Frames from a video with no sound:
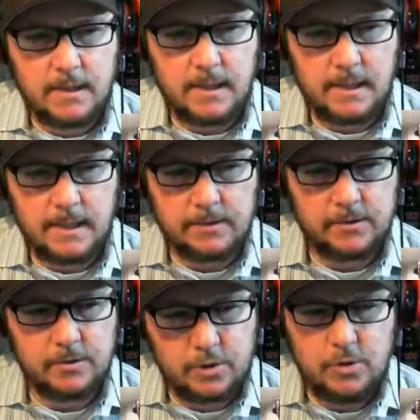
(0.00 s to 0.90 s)
Uh,
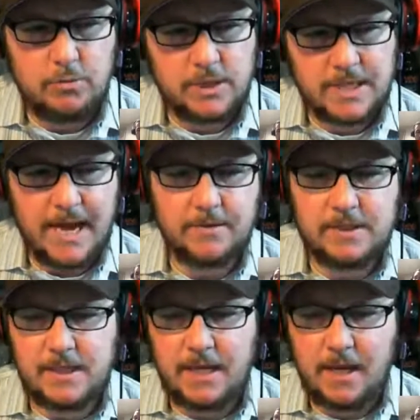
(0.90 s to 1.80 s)
so two
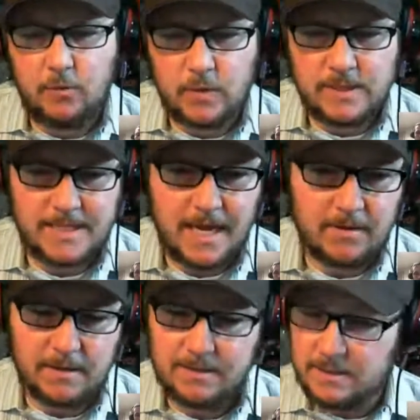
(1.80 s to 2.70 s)
stouts and one
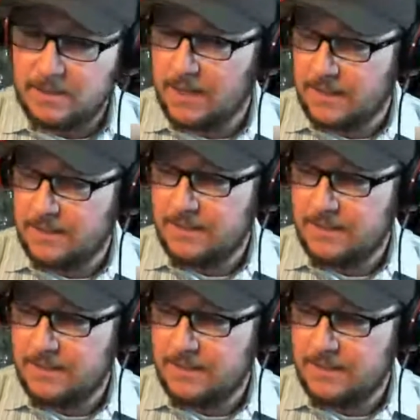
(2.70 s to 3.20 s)
sour. Didn't I?